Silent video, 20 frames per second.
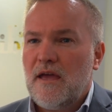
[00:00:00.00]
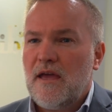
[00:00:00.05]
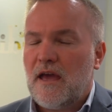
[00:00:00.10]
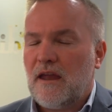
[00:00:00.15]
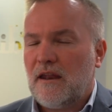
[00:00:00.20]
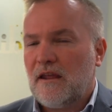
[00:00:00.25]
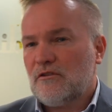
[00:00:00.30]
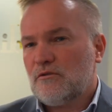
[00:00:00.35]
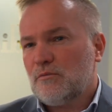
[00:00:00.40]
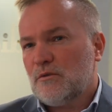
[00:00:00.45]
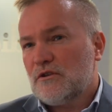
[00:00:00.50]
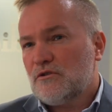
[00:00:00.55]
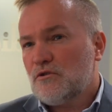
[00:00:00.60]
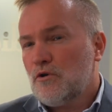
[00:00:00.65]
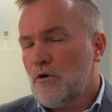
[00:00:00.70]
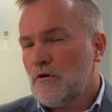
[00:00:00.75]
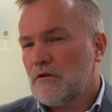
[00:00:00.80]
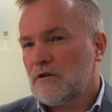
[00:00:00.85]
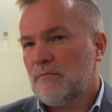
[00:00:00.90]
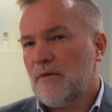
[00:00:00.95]
And as we
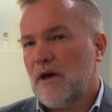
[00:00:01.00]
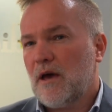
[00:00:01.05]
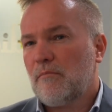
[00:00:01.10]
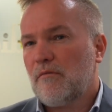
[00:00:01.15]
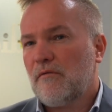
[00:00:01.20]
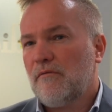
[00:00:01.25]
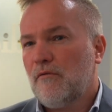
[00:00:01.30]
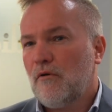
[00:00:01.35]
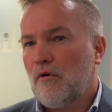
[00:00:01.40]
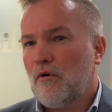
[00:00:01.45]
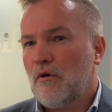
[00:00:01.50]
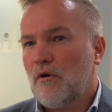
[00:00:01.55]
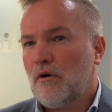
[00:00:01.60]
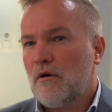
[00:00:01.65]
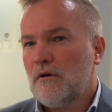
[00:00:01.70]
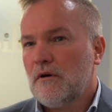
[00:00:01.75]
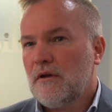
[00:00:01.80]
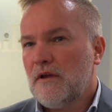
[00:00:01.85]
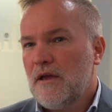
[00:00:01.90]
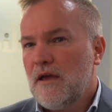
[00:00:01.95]
talked about
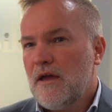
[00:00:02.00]
before,